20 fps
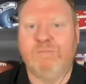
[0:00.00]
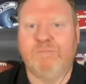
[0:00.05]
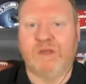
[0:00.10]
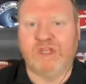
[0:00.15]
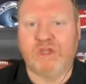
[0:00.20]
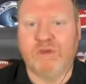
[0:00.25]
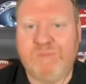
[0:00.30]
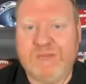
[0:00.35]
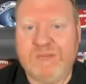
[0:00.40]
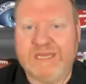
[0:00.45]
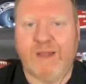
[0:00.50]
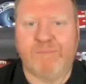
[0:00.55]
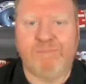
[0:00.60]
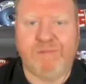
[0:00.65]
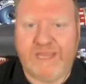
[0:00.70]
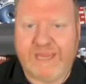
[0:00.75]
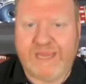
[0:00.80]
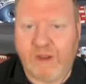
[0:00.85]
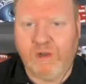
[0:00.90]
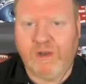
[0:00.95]
but you beat up
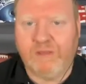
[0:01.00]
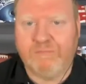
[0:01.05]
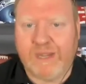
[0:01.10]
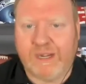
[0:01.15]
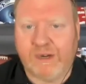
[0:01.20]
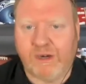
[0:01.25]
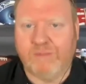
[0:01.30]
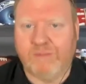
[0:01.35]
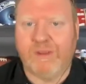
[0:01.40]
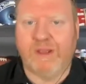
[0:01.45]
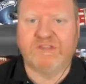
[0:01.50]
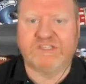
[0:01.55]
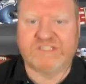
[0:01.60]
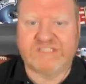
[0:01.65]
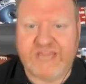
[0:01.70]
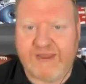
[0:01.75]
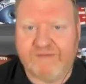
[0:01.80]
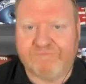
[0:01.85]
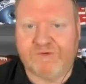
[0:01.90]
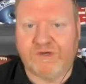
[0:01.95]
Loyola Marymount,
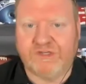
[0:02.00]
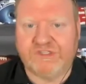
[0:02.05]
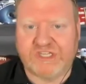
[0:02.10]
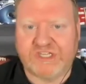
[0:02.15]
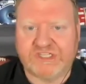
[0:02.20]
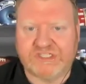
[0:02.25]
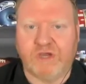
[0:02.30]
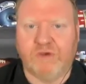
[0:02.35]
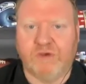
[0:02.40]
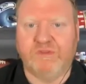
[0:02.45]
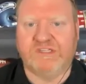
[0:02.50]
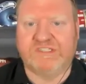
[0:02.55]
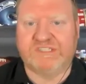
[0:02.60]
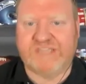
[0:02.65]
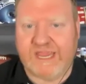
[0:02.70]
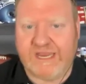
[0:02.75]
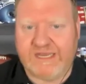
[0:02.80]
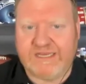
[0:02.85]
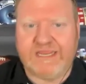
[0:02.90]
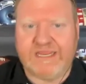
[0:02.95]
San Francisco, the
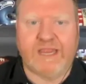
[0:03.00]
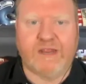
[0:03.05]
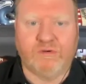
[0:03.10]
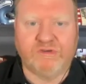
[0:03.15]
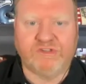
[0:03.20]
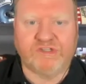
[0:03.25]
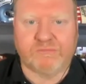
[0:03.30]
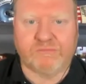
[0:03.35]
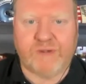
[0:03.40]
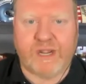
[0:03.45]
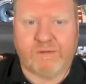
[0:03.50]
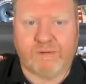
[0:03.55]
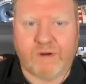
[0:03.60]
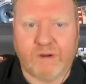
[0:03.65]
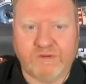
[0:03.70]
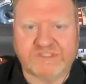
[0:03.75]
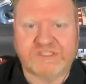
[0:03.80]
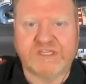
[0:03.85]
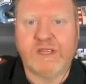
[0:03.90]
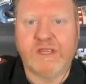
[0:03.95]
San Diego
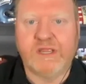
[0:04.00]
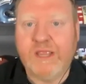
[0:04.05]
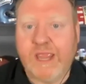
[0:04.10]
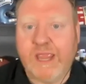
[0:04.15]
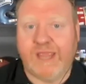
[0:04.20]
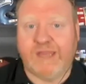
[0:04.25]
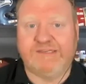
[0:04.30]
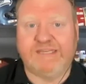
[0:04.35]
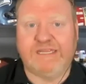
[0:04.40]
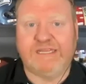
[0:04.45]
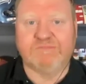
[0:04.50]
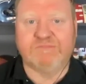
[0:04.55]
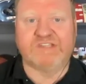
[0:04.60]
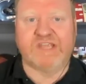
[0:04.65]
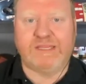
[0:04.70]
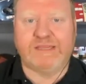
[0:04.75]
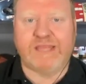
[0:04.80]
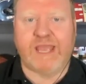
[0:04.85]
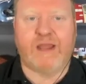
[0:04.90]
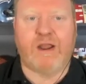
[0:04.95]
Toreros, and teams
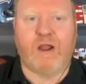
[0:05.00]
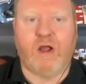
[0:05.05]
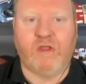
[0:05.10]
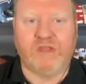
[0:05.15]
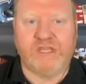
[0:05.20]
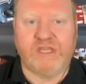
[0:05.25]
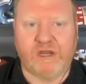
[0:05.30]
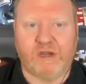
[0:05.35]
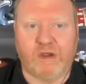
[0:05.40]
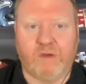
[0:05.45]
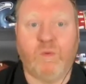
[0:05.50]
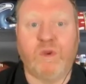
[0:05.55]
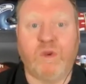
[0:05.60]
like that all year.